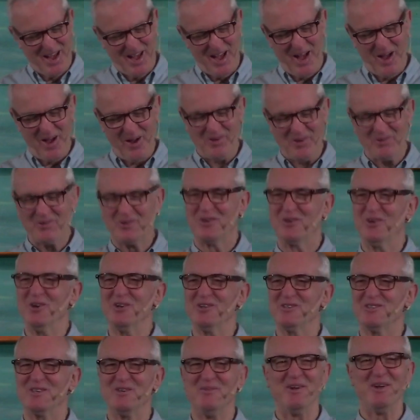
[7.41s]
How good
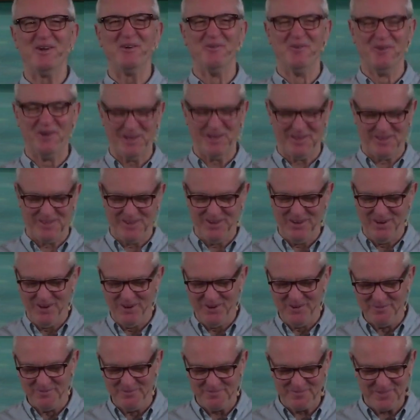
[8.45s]
to be with
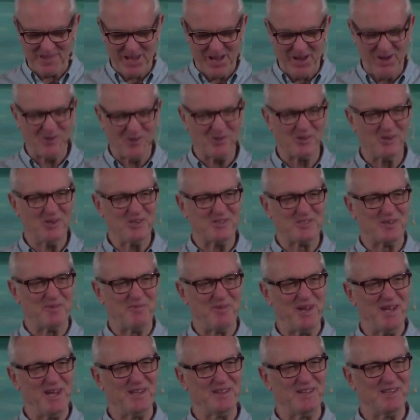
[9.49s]
you. How good to
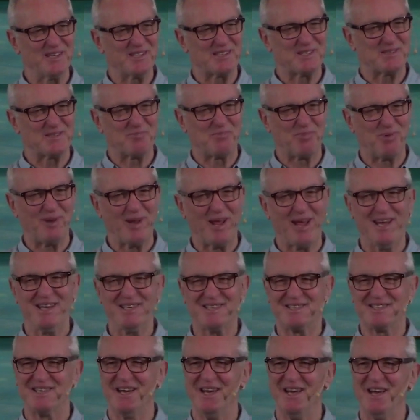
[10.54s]
be in this
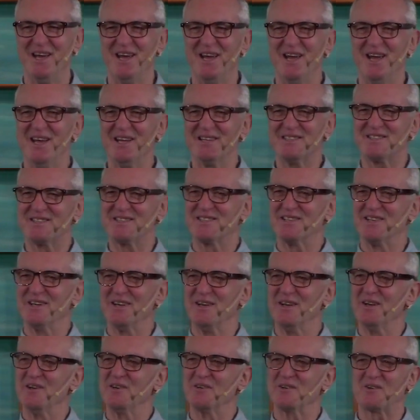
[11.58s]
place. It's
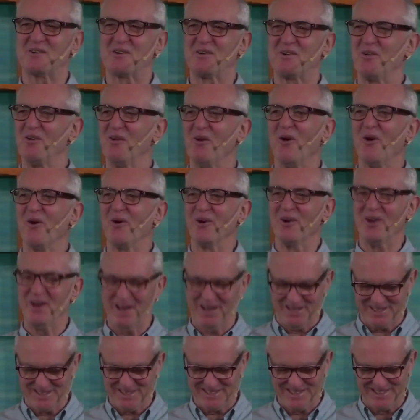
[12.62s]

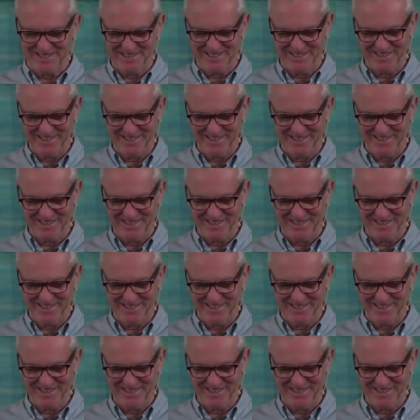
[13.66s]
glorious.